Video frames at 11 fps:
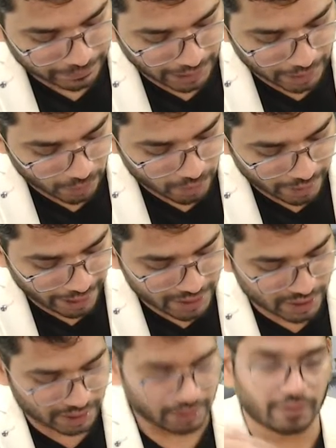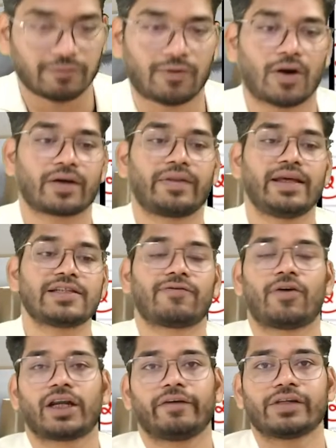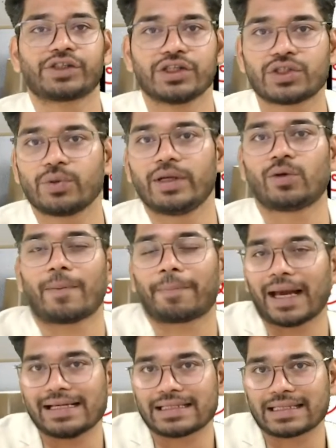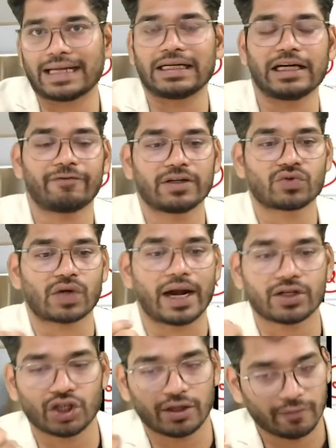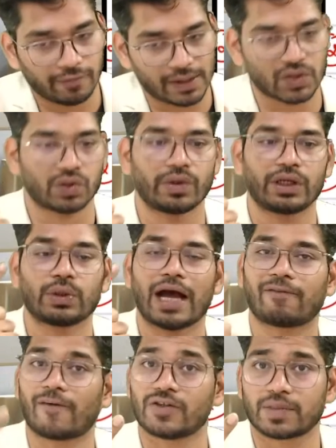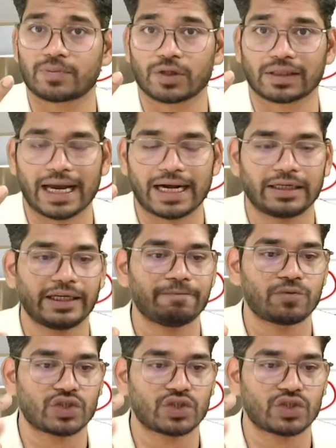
Now, next, for these 40 questions, you need to apply a slightly different strategy. First, you need to have conceptual clarity.